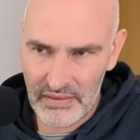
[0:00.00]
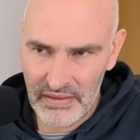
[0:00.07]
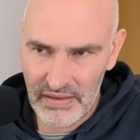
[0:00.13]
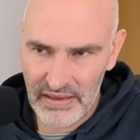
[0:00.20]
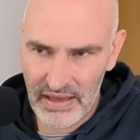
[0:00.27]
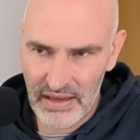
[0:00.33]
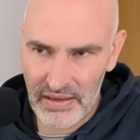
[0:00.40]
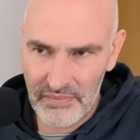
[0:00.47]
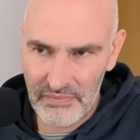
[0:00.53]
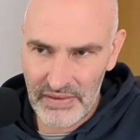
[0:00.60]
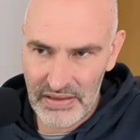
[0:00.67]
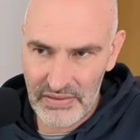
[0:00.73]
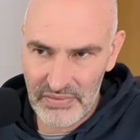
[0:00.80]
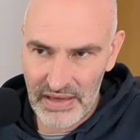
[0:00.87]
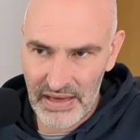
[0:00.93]
There,
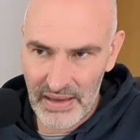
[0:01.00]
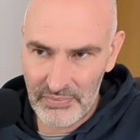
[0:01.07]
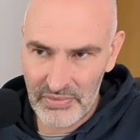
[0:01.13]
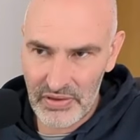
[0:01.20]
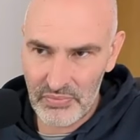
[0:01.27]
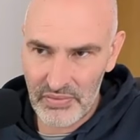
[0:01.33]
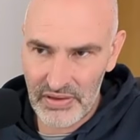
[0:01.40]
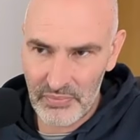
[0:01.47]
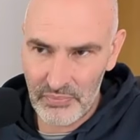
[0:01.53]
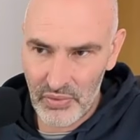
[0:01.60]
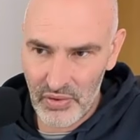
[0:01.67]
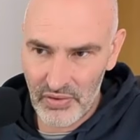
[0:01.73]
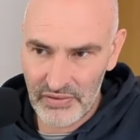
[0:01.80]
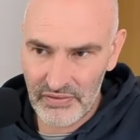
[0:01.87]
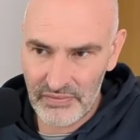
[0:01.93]
he recaptured with the
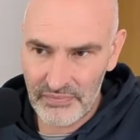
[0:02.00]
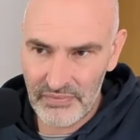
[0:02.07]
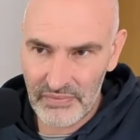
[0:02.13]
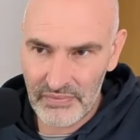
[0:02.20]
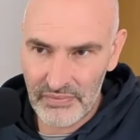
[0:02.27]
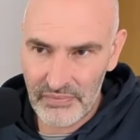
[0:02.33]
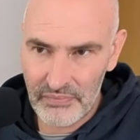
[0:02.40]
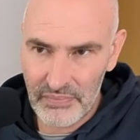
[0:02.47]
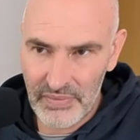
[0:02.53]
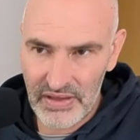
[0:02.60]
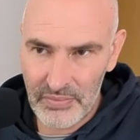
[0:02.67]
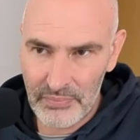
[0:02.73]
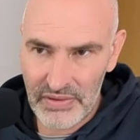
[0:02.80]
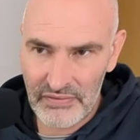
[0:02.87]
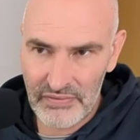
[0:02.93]
pawn.
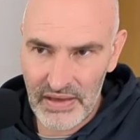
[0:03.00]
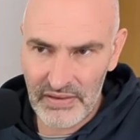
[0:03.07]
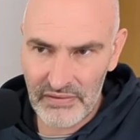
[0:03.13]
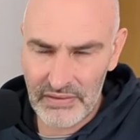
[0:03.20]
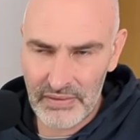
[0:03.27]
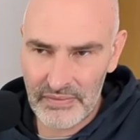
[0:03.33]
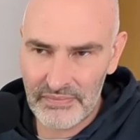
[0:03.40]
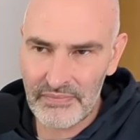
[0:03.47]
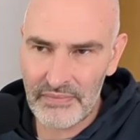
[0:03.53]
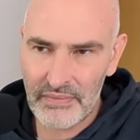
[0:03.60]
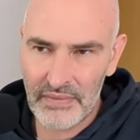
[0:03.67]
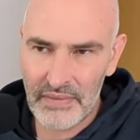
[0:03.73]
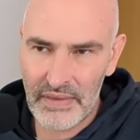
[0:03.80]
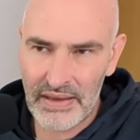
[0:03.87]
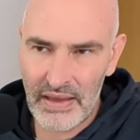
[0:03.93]
Bishop b5.
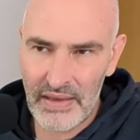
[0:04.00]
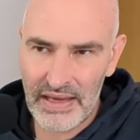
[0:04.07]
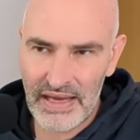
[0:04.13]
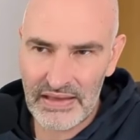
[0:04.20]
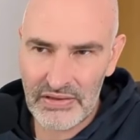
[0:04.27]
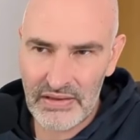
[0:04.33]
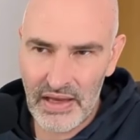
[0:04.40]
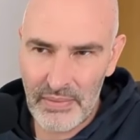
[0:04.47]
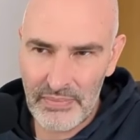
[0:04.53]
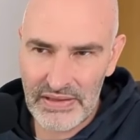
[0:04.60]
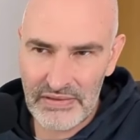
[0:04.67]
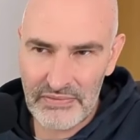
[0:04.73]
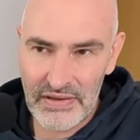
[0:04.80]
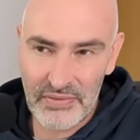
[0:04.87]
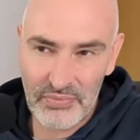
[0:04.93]
Now he has to come and
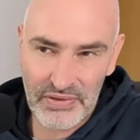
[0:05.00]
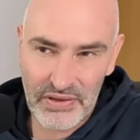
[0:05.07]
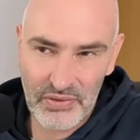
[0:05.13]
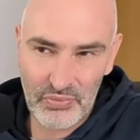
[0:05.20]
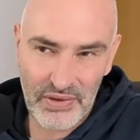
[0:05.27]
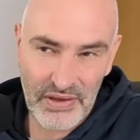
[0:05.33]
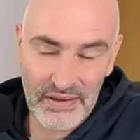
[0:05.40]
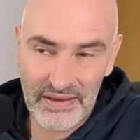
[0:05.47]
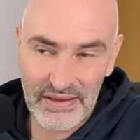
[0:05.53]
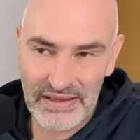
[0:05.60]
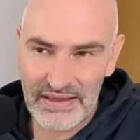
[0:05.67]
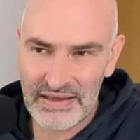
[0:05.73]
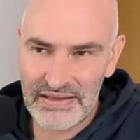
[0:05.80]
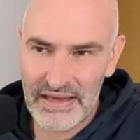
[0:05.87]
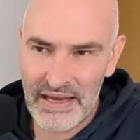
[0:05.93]
defend with the queen. He
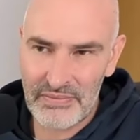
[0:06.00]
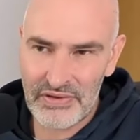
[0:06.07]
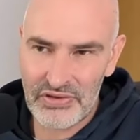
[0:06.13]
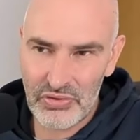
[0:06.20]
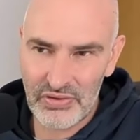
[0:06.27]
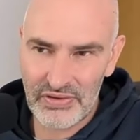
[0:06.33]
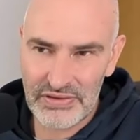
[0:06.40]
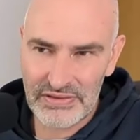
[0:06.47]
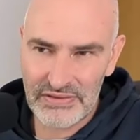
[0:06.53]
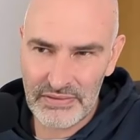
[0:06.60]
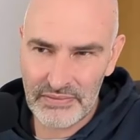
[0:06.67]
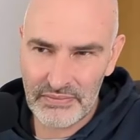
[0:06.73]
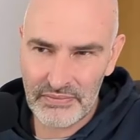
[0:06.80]
doesn't have a choice.